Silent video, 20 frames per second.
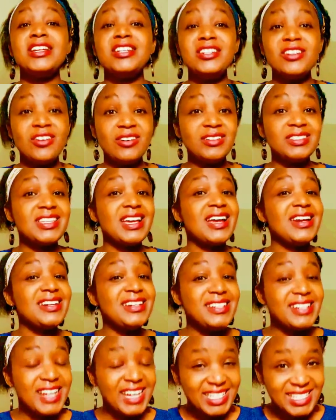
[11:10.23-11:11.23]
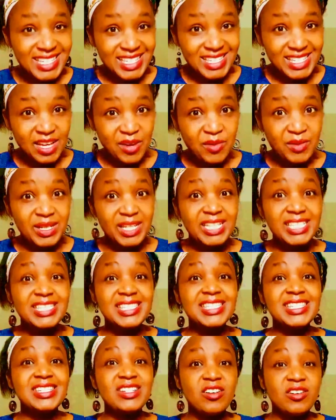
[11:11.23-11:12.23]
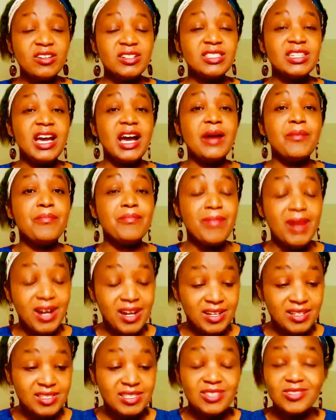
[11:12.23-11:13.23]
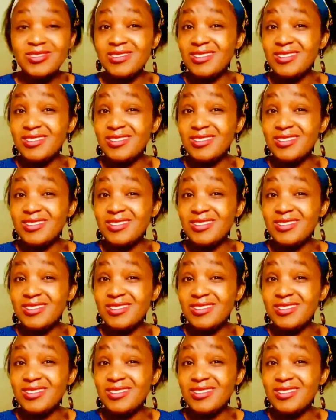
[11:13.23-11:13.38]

not necessary, it's not a must.